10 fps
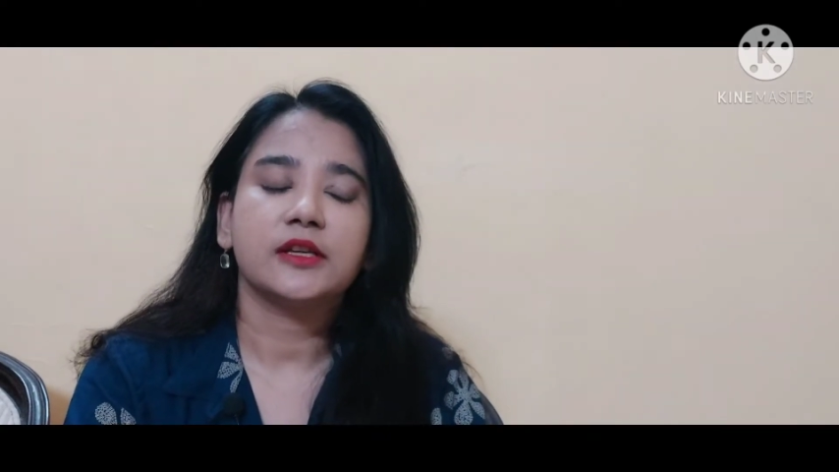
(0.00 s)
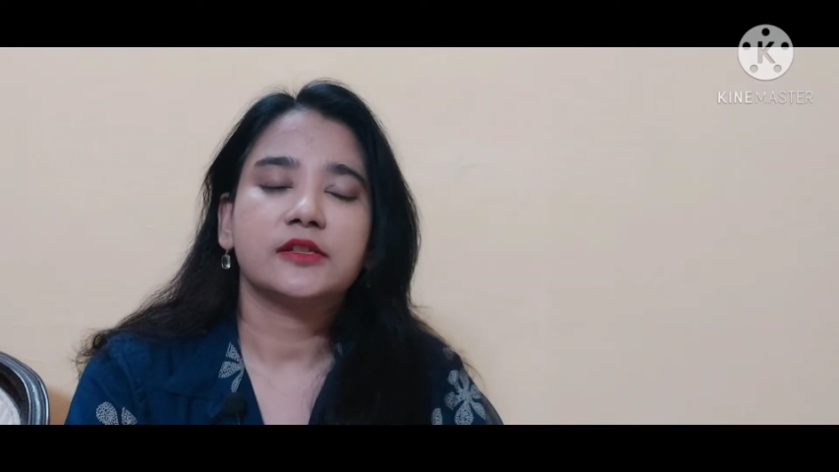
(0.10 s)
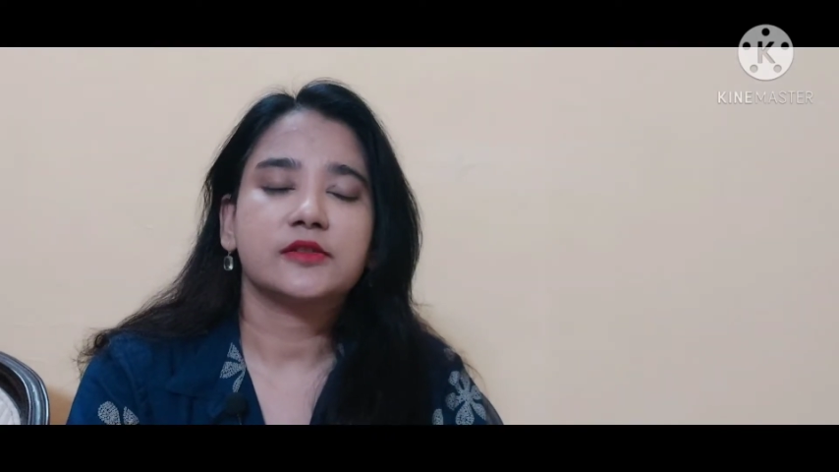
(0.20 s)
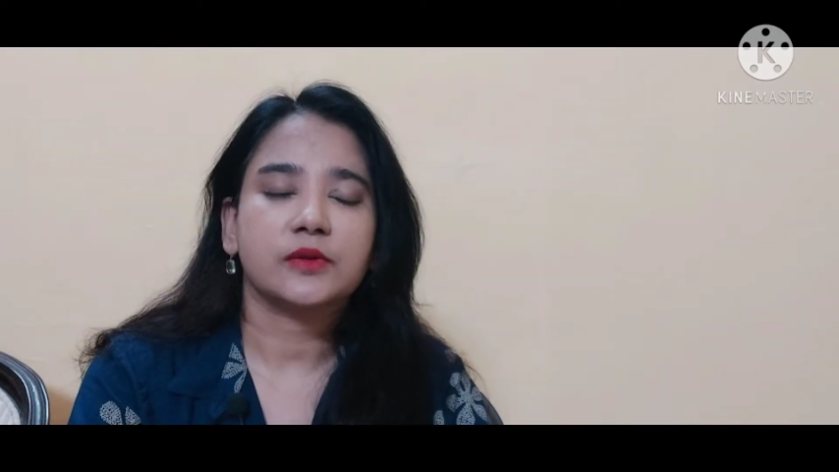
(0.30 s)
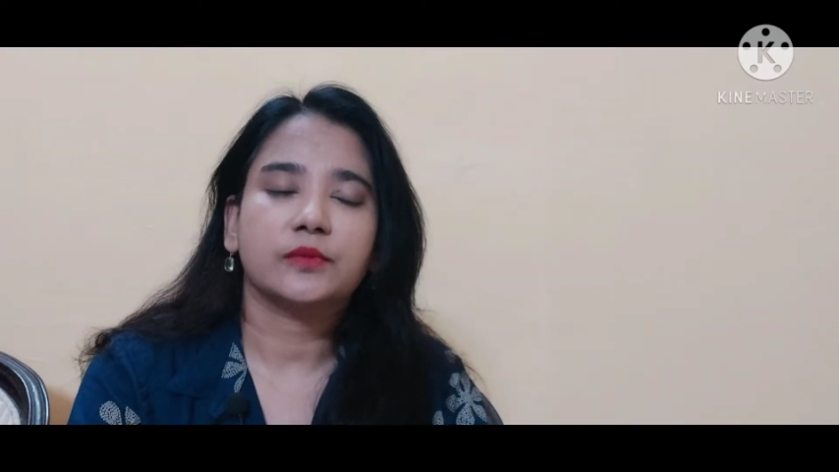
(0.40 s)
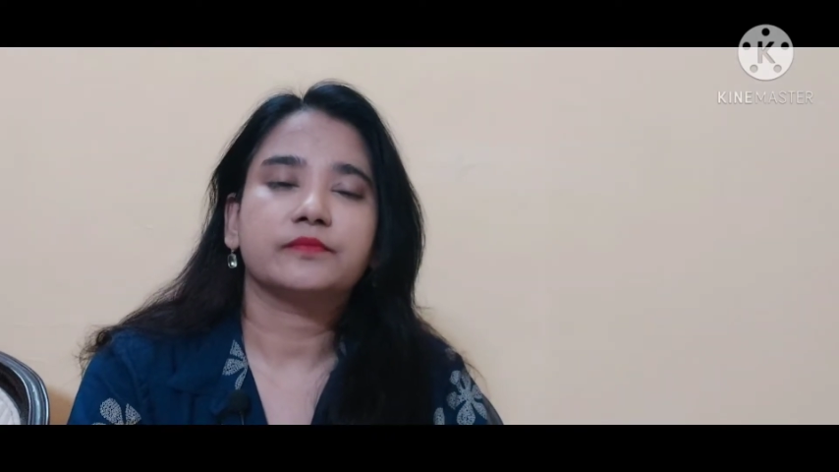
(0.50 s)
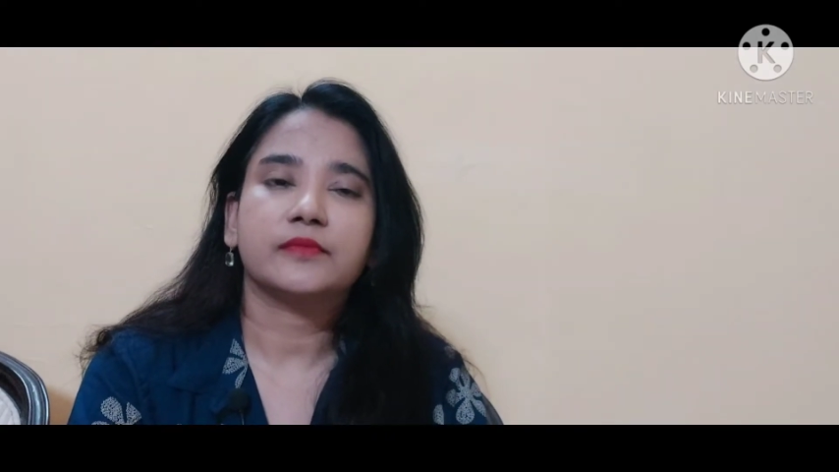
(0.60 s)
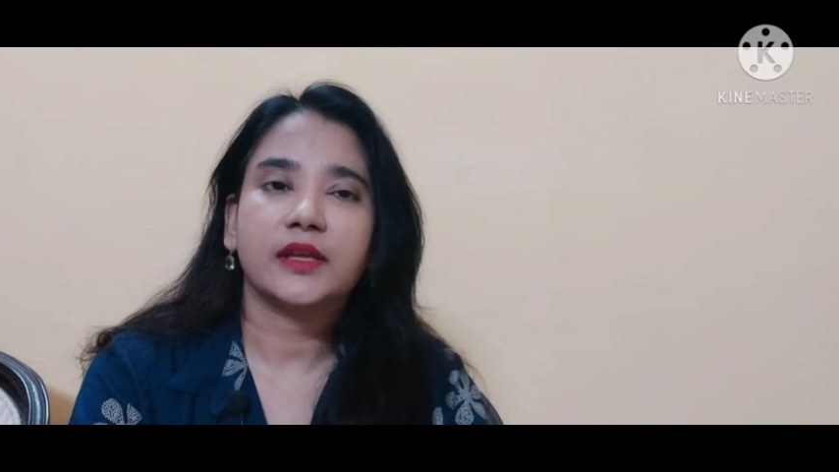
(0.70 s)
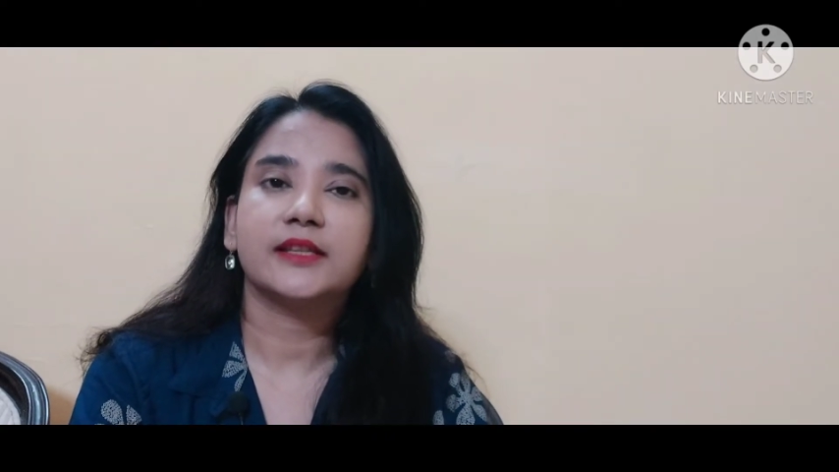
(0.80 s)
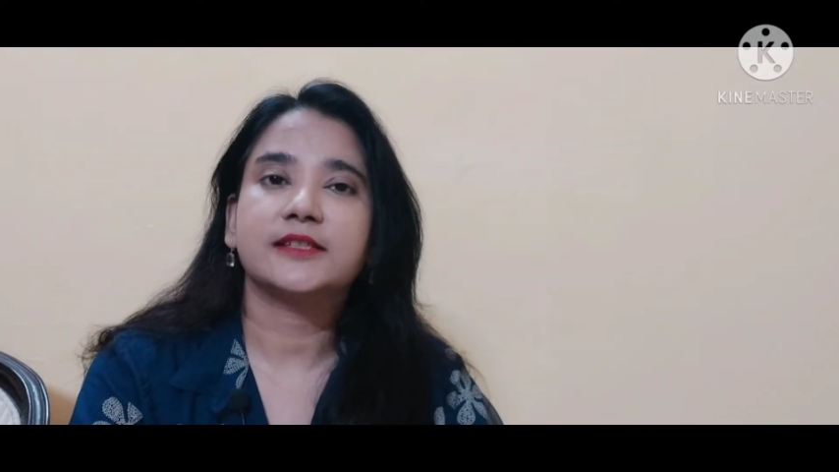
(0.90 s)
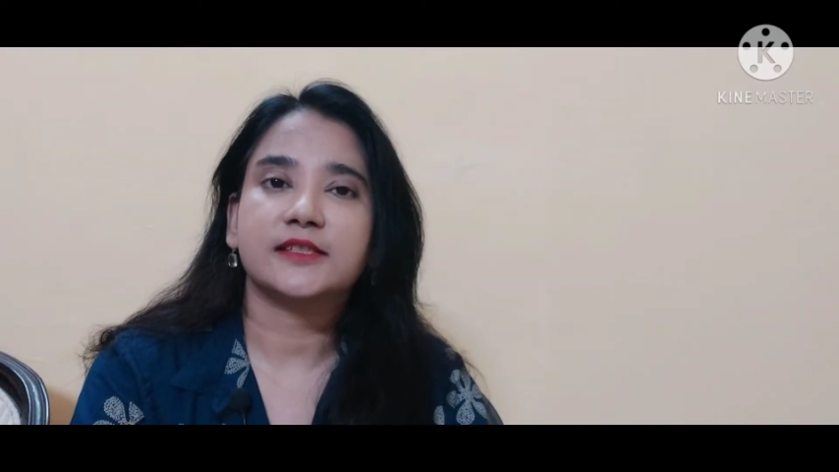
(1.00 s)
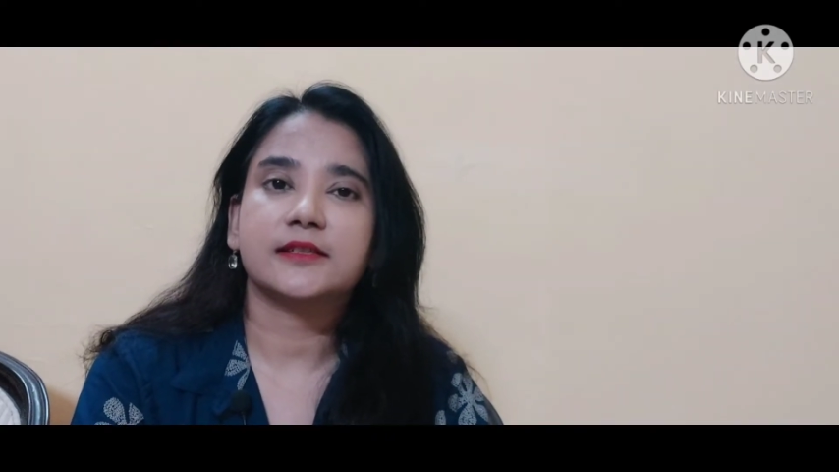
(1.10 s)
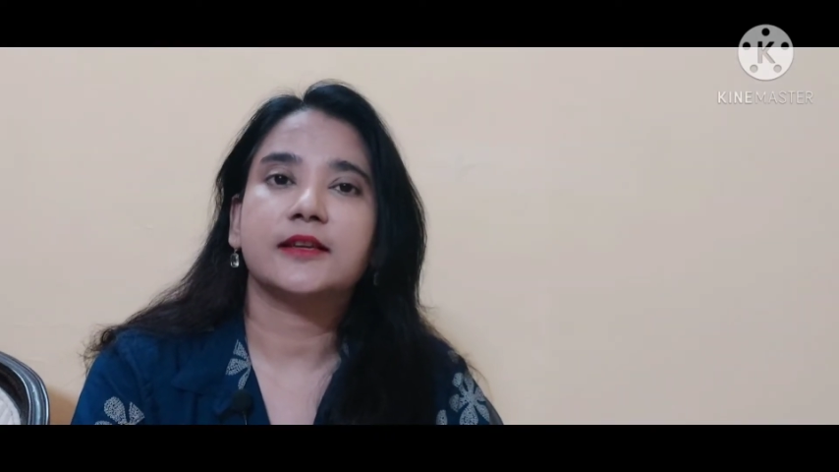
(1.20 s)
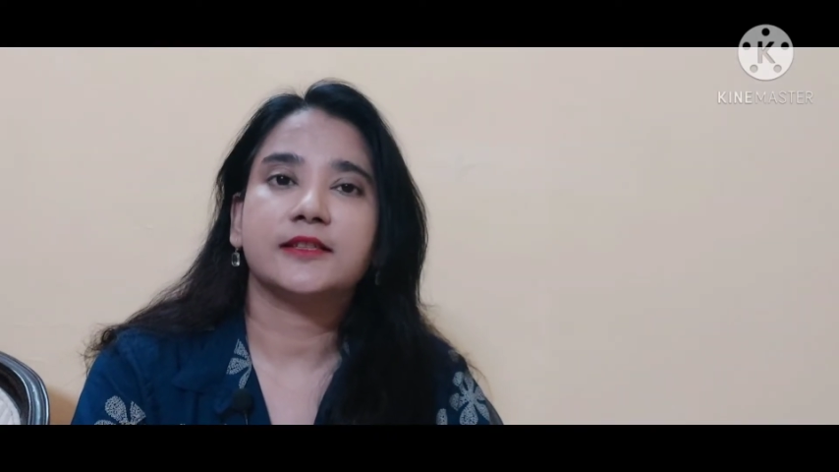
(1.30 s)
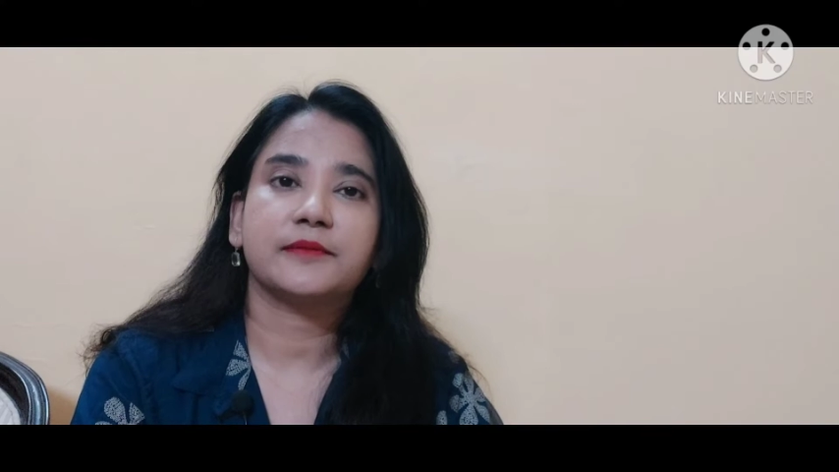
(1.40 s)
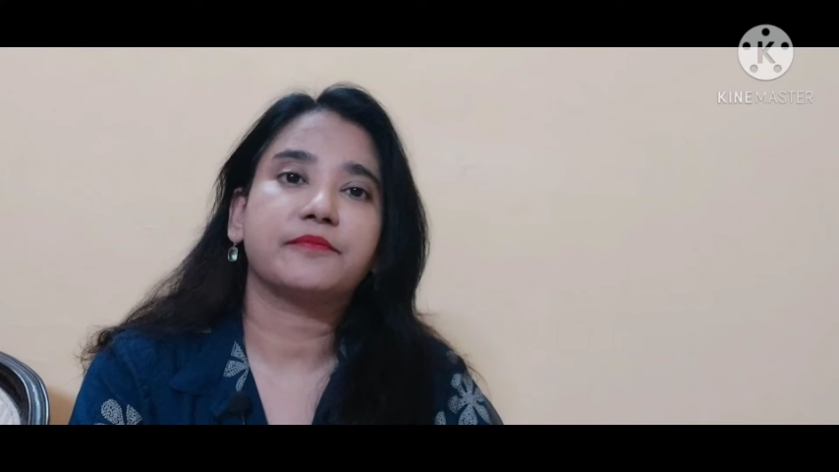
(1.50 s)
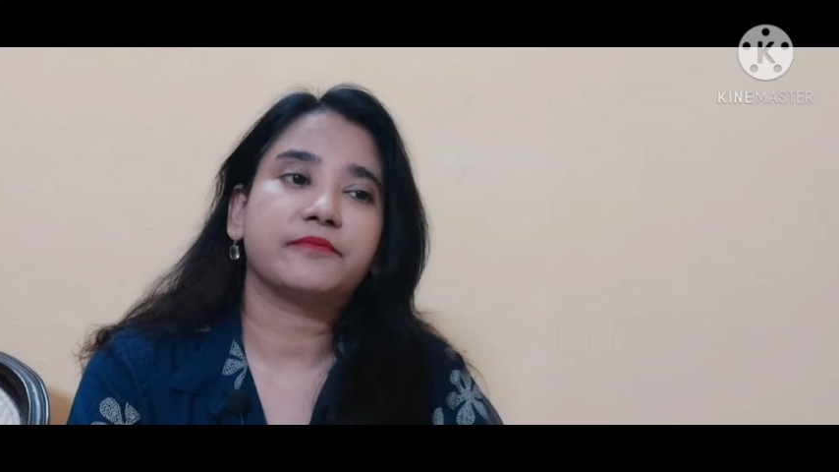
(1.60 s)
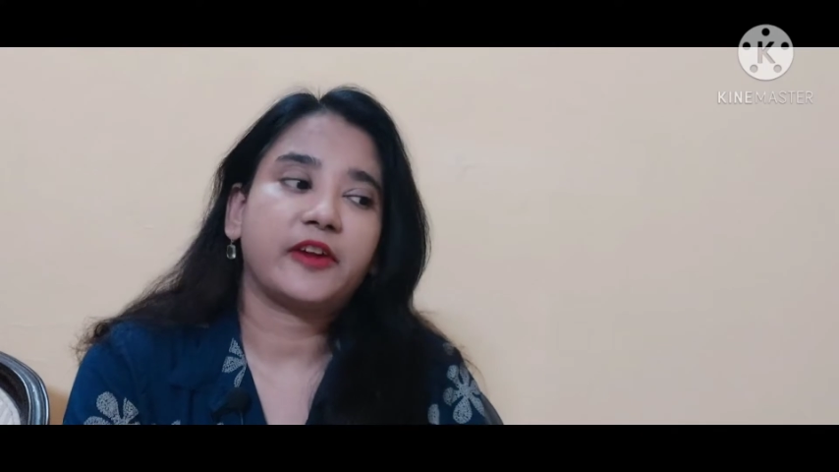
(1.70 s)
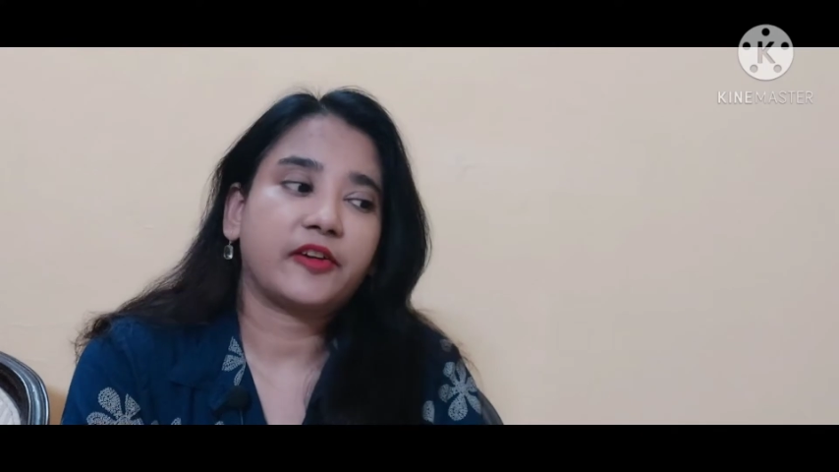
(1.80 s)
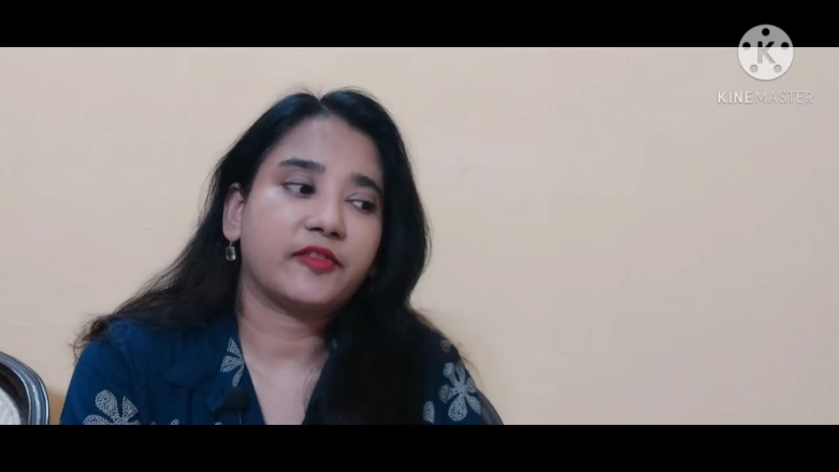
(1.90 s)
So it's a
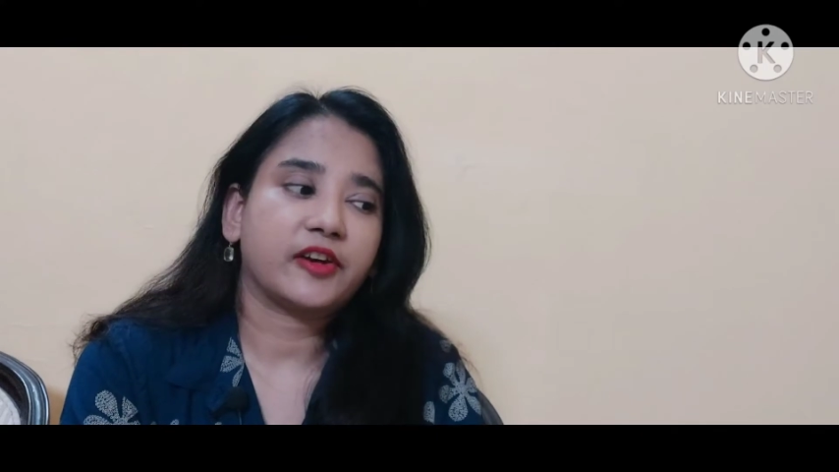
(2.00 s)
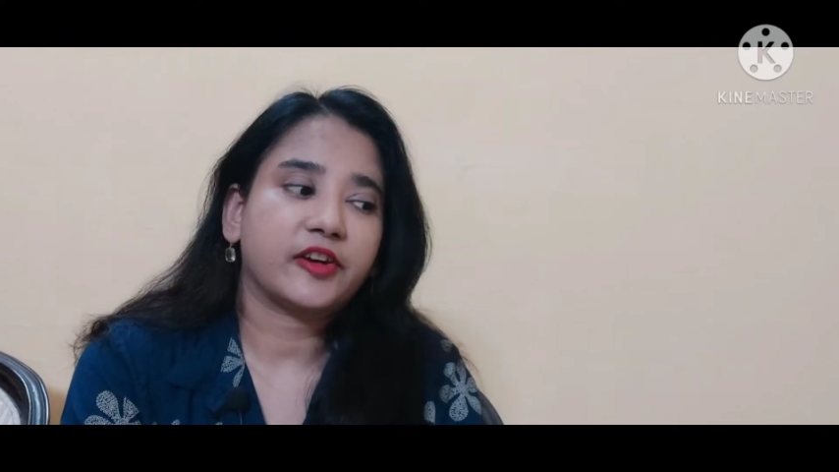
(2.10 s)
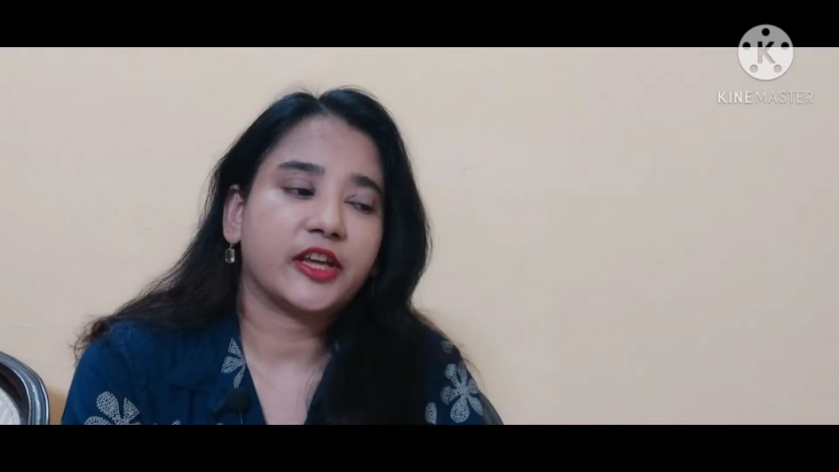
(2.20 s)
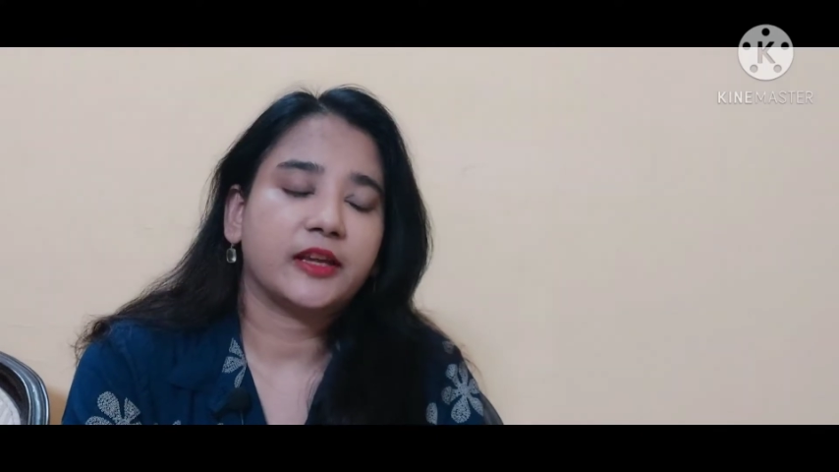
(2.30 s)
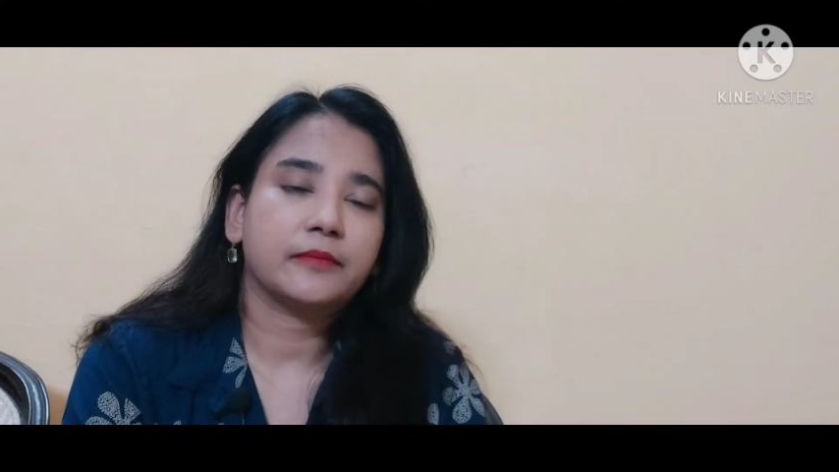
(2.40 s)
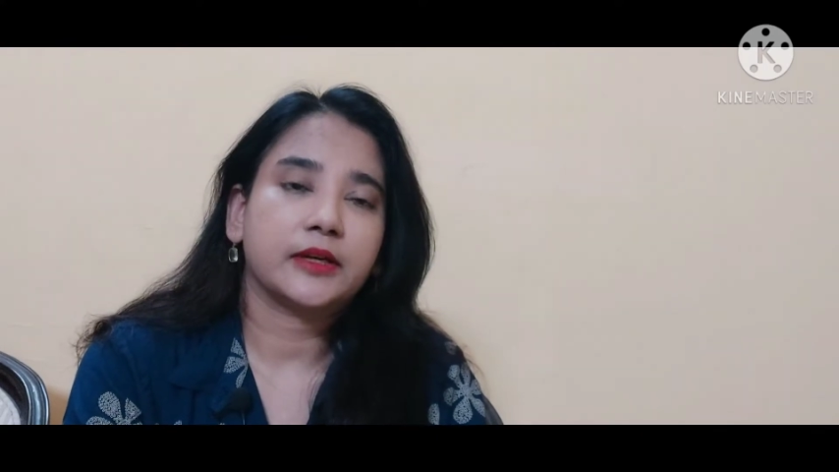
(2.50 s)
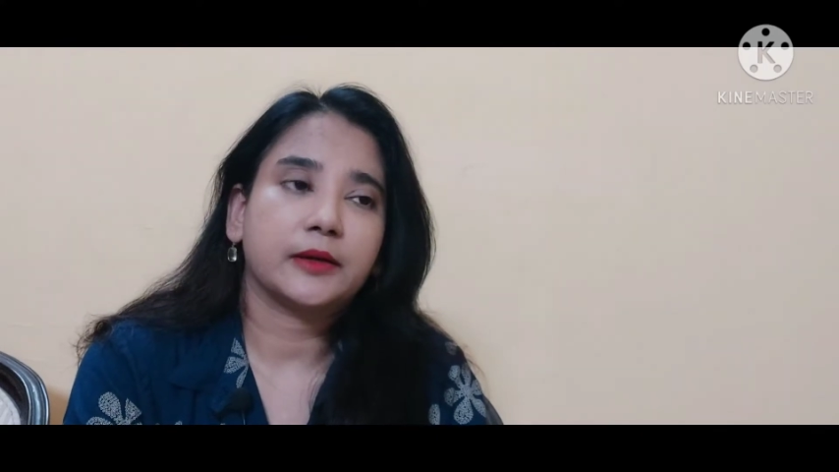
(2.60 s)
very